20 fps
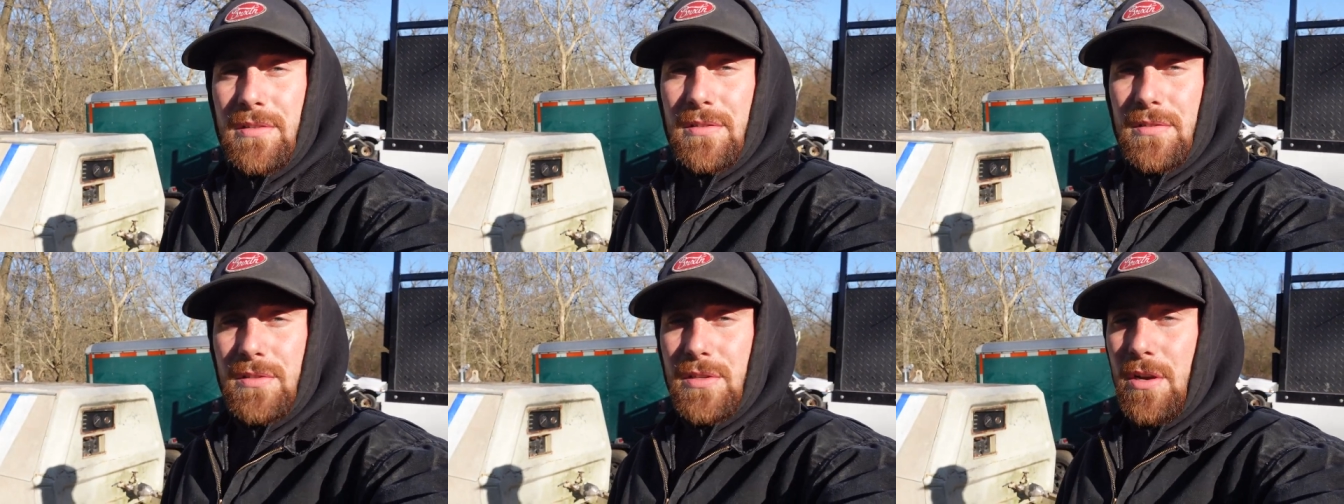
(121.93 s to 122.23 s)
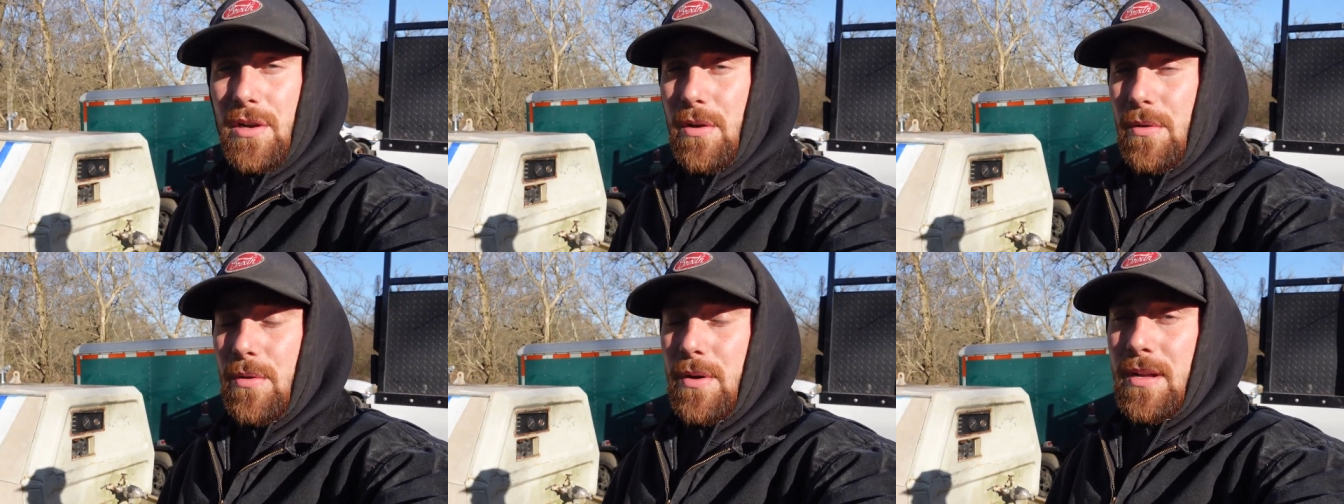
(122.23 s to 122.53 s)

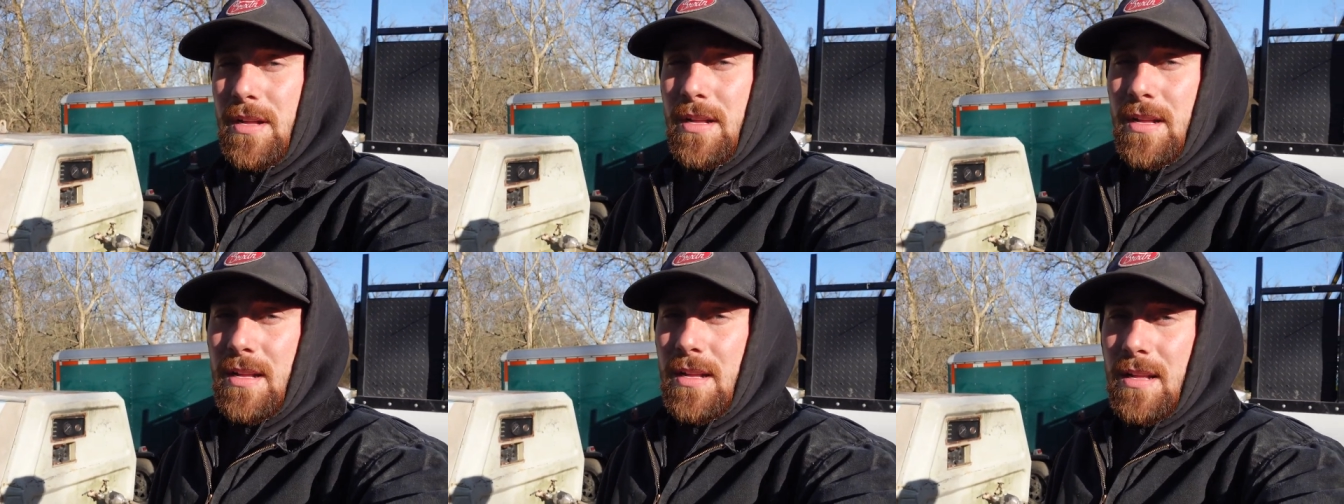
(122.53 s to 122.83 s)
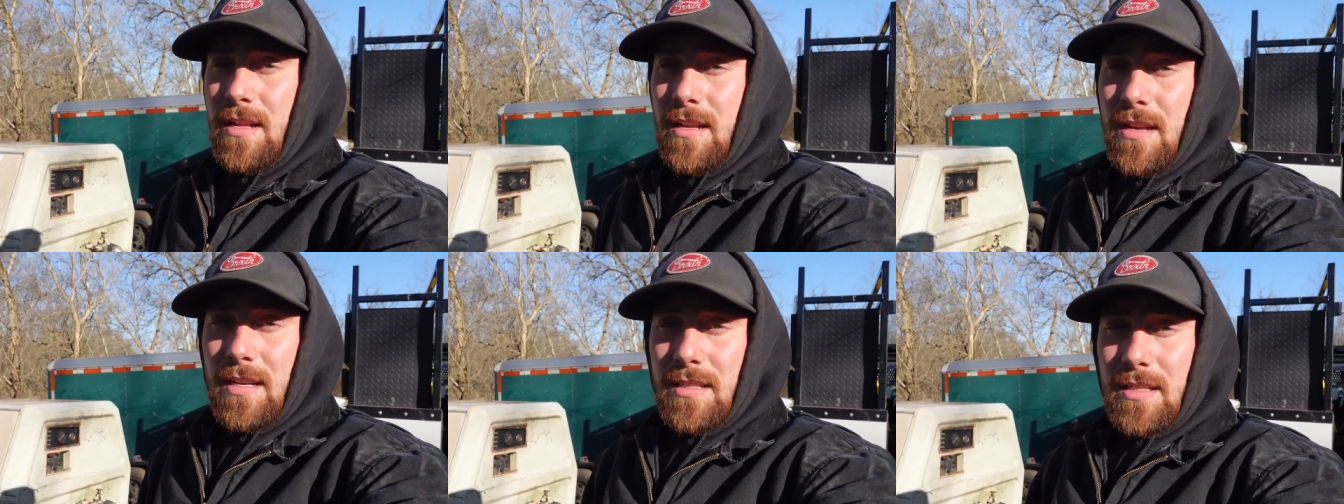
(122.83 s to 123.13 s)
So
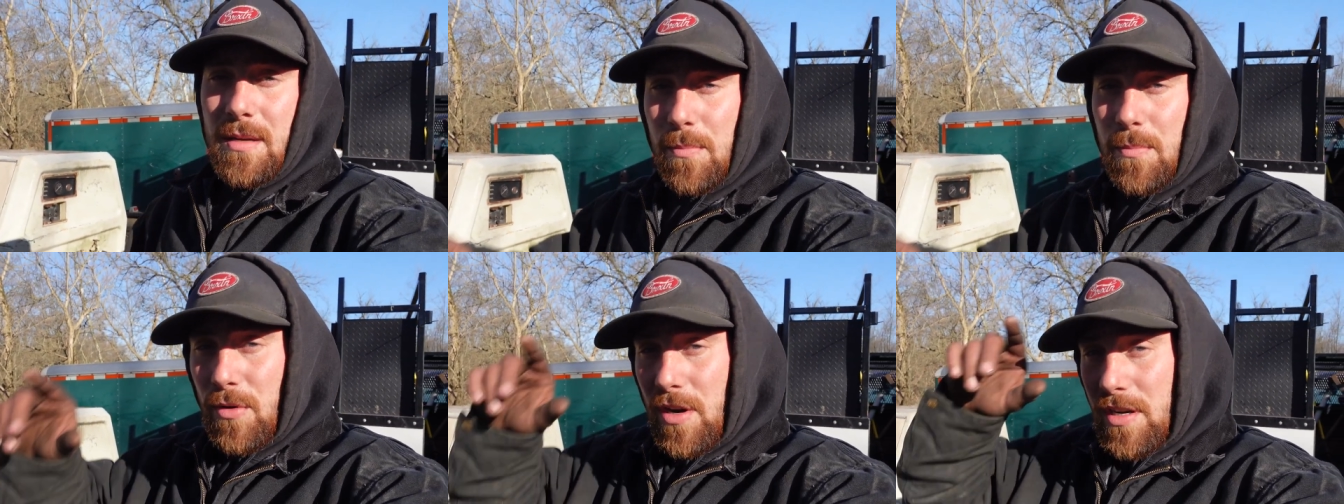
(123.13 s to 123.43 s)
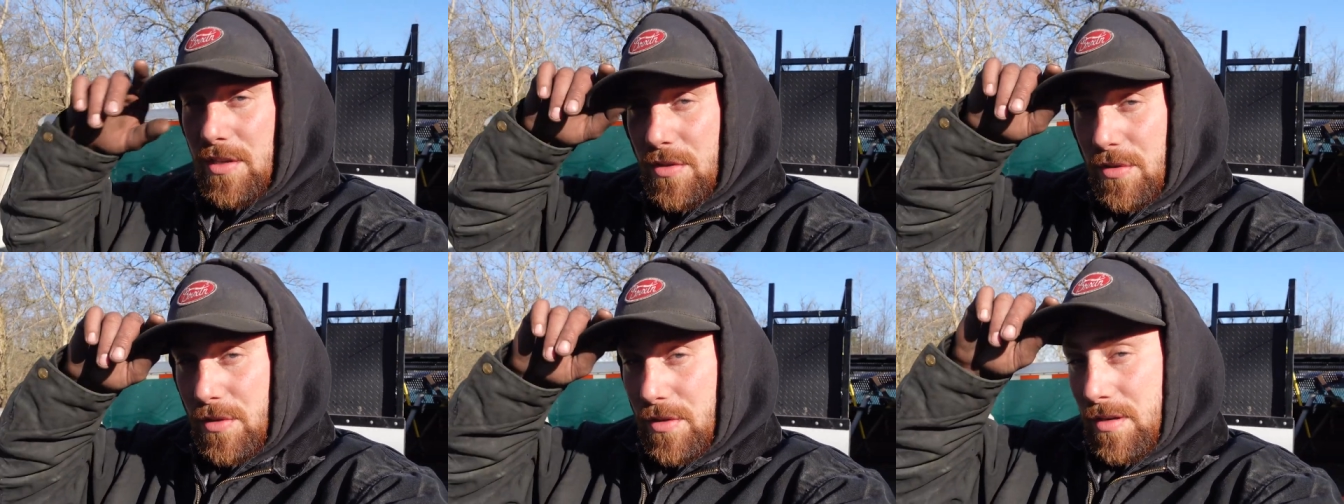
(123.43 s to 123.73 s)
this
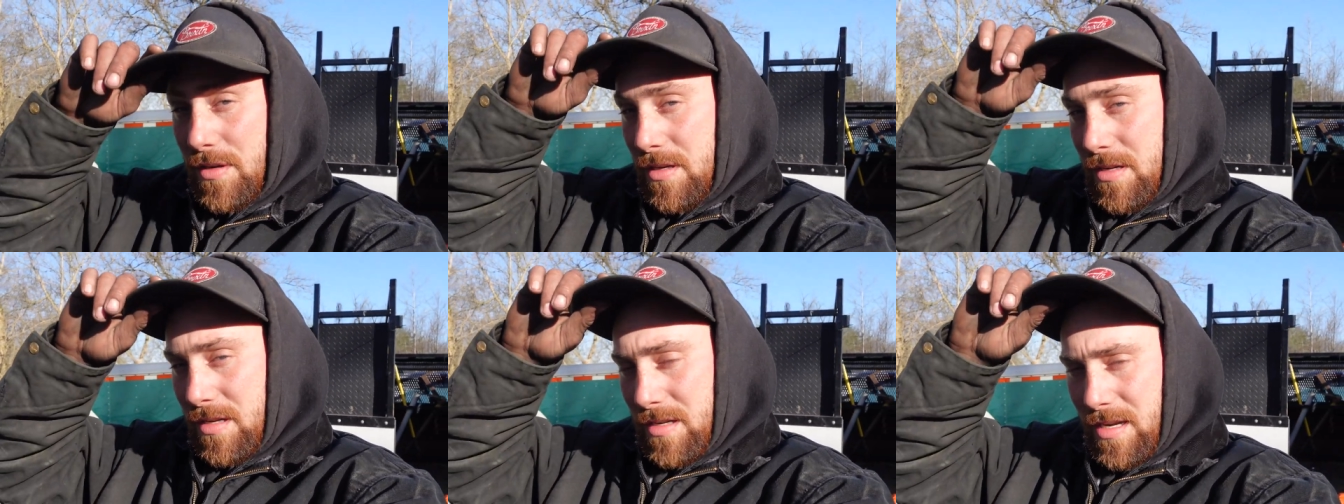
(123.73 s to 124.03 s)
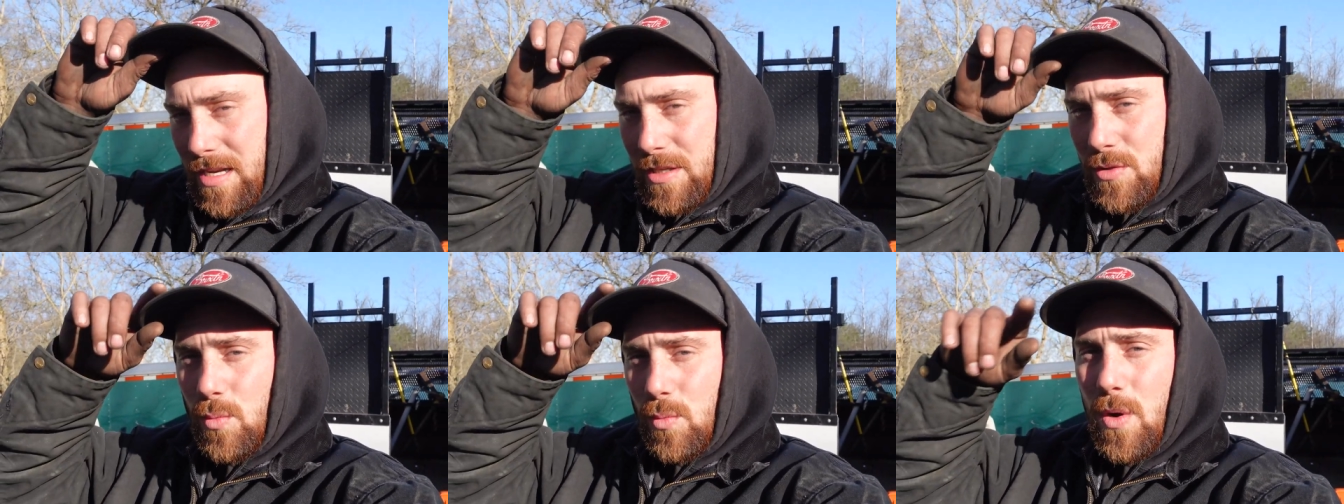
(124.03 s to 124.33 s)
compressor
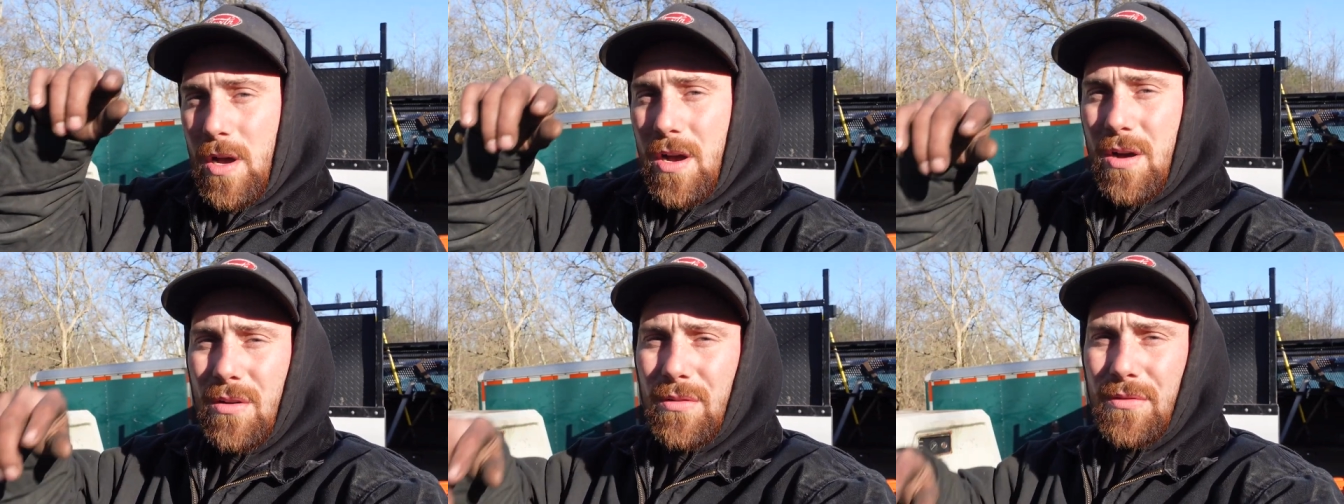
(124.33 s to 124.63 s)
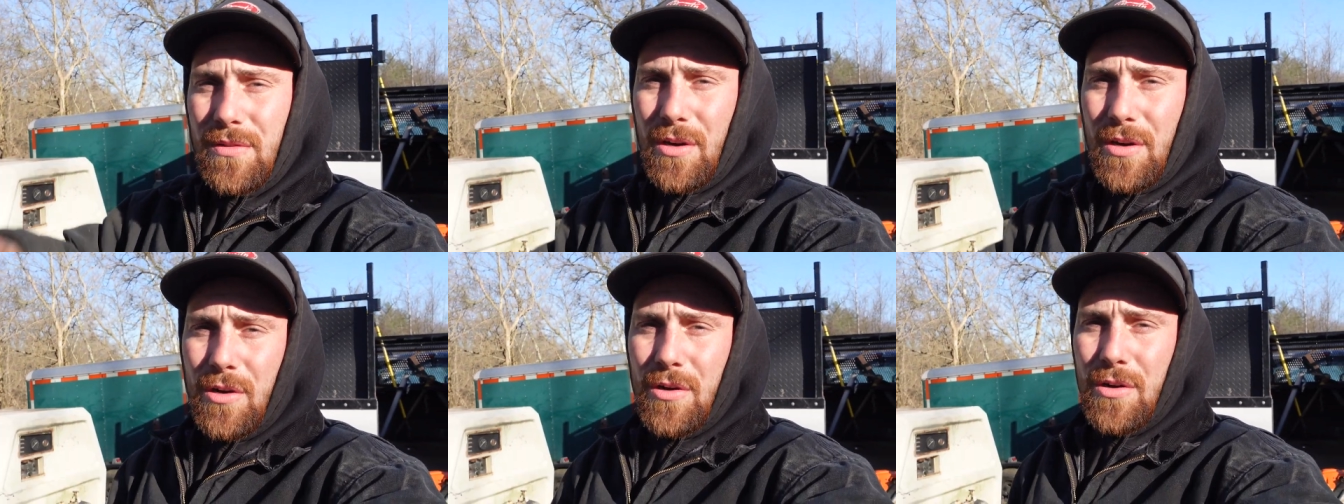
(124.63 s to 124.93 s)
has well
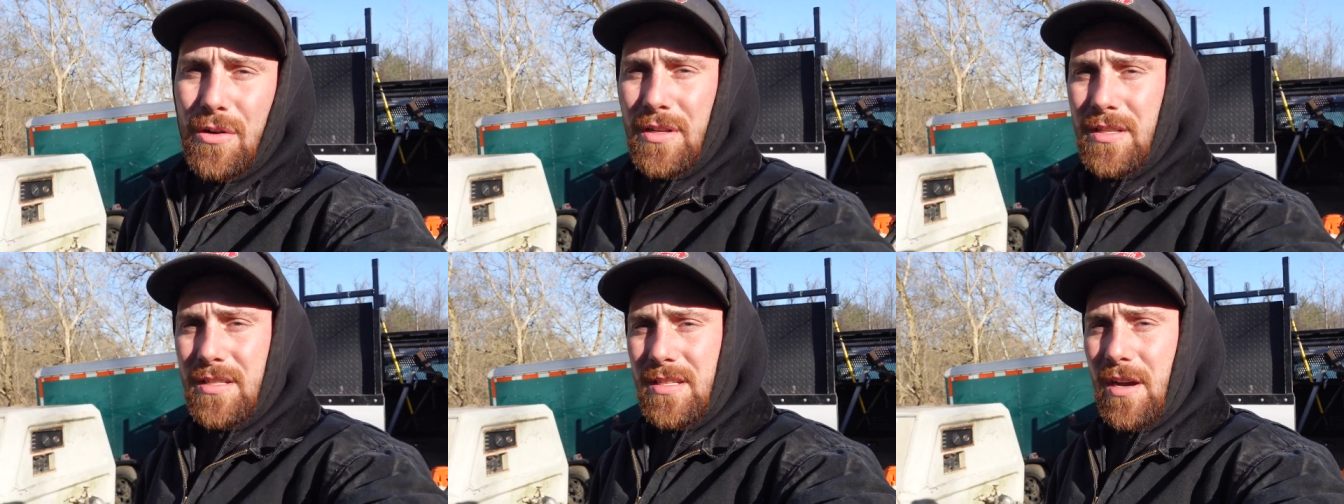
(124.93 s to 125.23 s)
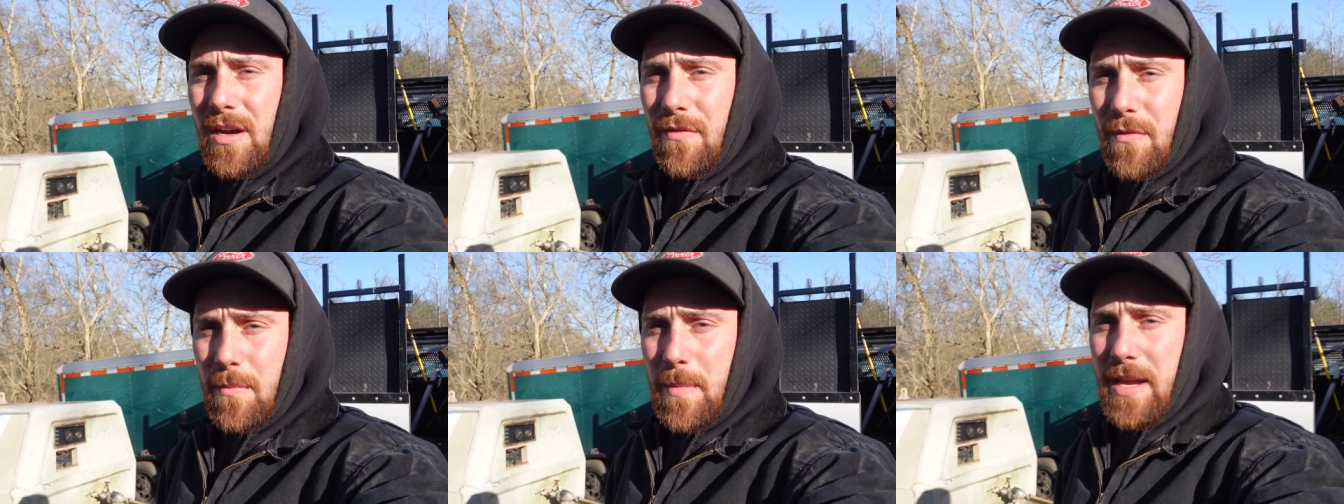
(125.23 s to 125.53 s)
earned
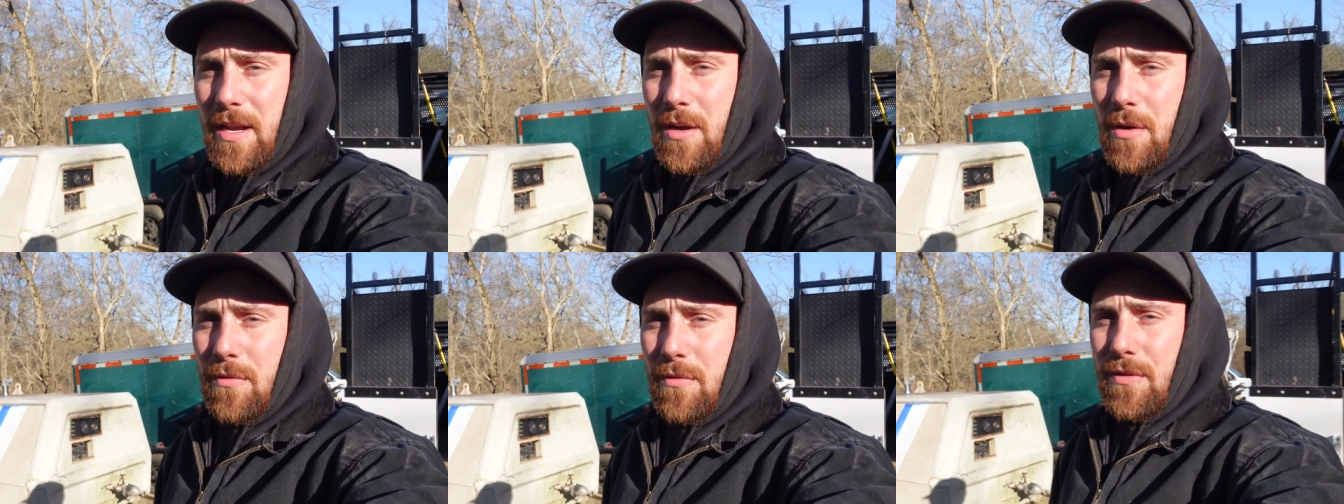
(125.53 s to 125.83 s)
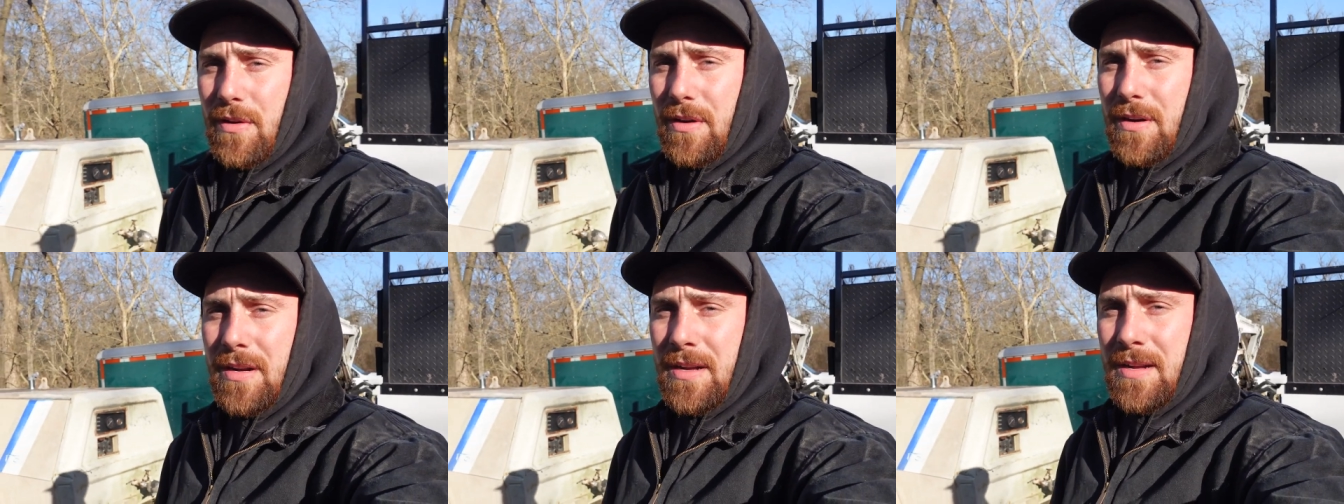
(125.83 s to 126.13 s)
itself a makeover.